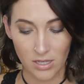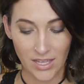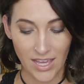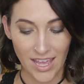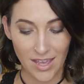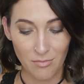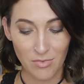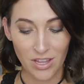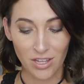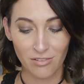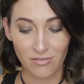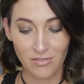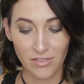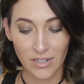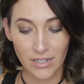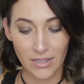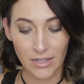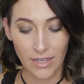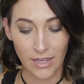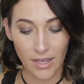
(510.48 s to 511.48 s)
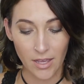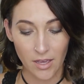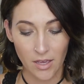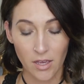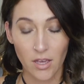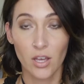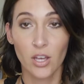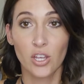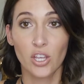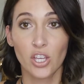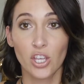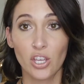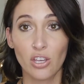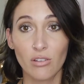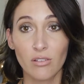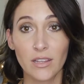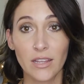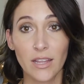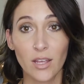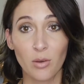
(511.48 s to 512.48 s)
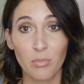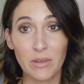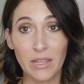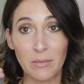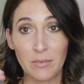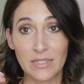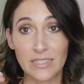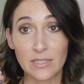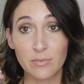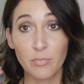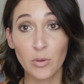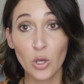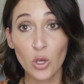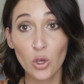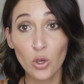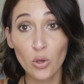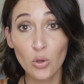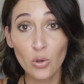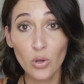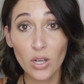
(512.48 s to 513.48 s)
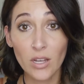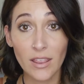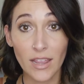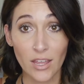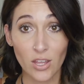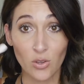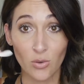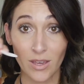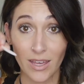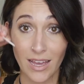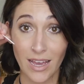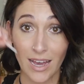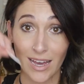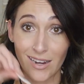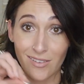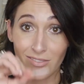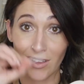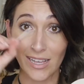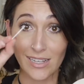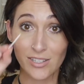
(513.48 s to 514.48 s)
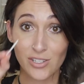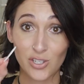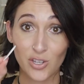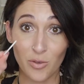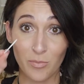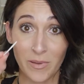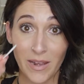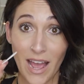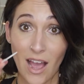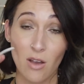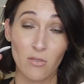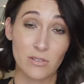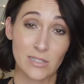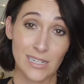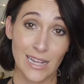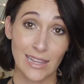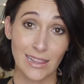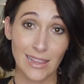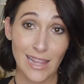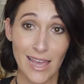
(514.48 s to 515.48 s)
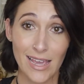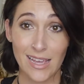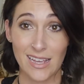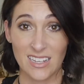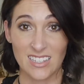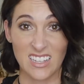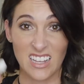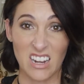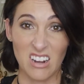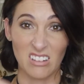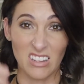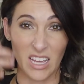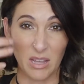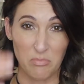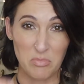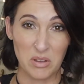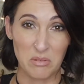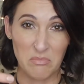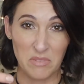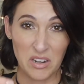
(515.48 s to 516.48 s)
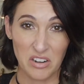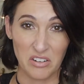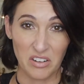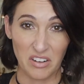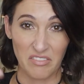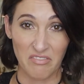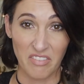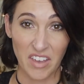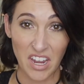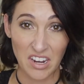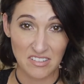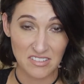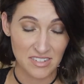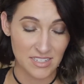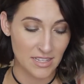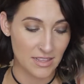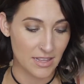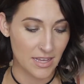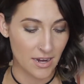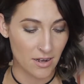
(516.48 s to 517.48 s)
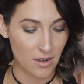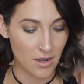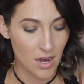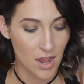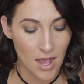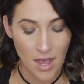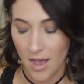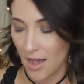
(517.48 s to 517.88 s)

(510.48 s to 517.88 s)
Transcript: Came with a really cute little baby spoon that you can kind of like scoop it out, which I like because I don't like putting my dirty fingers in there.